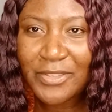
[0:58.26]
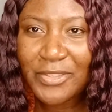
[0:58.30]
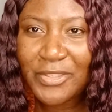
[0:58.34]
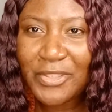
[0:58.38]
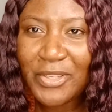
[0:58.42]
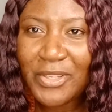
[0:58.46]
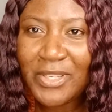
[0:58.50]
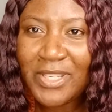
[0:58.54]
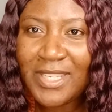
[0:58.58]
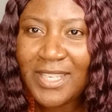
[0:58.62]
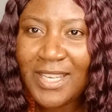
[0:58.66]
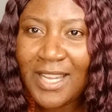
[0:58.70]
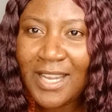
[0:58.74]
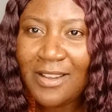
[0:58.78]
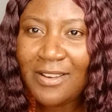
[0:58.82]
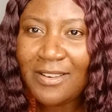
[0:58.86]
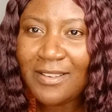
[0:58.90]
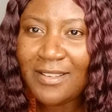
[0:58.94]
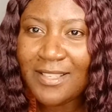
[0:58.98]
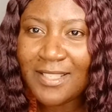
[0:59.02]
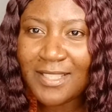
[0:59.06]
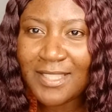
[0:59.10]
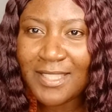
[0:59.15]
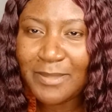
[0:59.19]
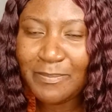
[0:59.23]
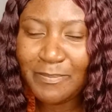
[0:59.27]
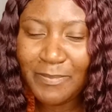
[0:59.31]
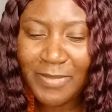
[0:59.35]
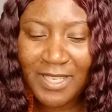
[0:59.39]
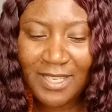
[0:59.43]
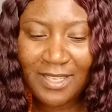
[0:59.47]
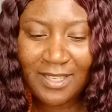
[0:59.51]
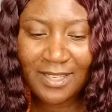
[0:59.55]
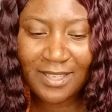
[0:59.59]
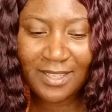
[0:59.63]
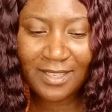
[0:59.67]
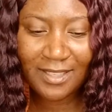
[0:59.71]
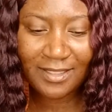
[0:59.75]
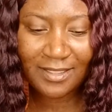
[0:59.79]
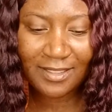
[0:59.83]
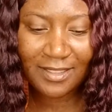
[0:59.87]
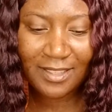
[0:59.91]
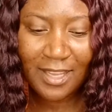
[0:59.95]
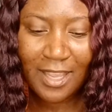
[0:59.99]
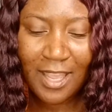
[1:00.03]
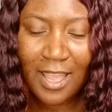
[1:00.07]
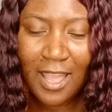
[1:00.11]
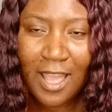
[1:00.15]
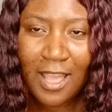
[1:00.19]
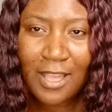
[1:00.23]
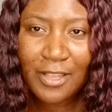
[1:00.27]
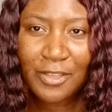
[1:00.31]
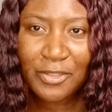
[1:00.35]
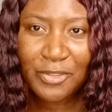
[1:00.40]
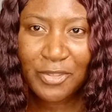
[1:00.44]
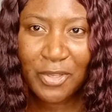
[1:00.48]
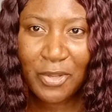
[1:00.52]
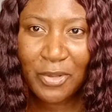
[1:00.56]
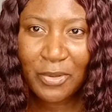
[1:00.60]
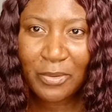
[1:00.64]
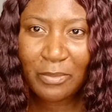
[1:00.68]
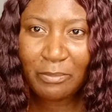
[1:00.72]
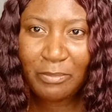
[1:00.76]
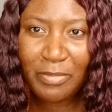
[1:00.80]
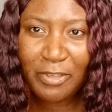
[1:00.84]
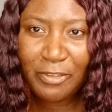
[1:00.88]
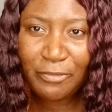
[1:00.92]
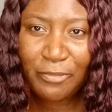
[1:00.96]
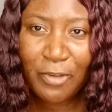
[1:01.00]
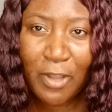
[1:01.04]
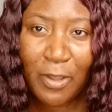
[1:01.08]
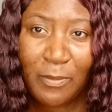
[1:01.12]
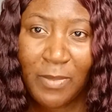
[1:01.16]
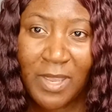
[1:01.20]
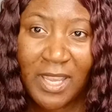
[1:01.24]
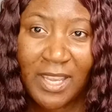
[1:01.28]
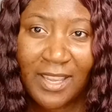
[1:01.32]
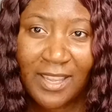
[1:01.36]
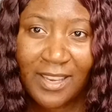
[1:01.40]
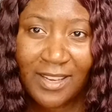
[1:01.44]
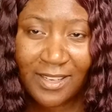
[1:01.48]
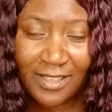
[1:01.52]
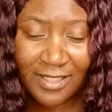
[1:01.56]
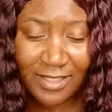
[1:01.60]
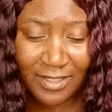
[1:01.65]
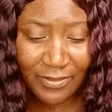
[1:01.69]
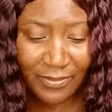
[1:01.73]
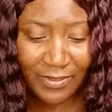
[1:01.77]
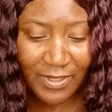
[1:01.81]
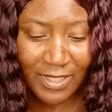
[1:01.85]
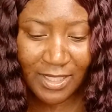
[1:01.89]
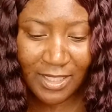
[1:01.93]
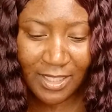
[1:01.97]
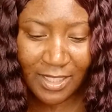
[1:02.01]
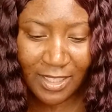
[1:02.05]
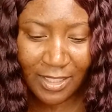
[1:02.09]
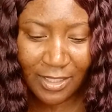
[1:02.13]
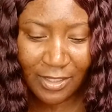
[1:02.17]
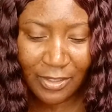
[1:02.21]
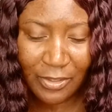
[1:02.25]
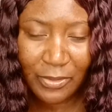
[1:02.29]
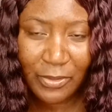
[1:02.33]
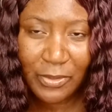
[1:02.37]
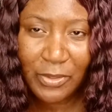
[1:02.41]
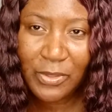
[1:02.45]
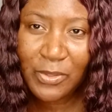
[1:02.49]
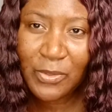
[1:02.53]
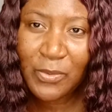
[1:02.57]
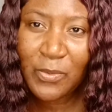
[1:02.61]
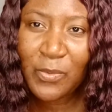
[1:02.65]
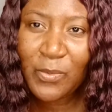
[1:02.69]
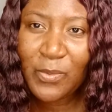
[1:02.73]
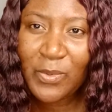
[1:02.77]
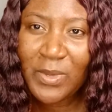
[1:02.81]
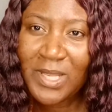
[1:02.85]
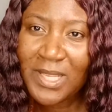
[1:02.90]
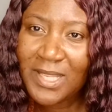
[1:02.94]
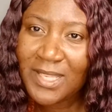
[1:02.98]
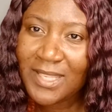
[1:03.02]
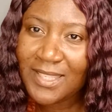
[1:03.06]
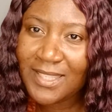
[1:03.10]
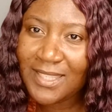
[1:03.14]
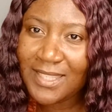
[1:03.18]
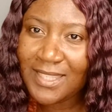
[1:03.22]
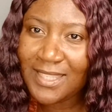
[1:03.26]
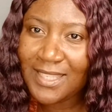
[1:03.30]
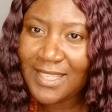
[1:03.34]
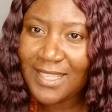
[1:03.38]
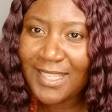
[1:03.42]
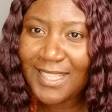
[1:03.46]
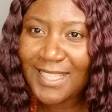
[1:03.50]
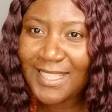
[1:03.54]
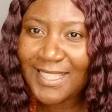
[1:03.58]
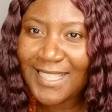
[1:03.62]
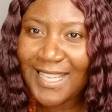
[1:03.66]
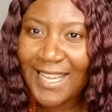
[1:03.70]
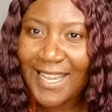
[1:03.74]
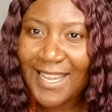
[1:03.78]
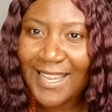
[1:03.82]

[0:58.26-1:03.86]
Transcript: So now let's begin. So before begin this video, you will see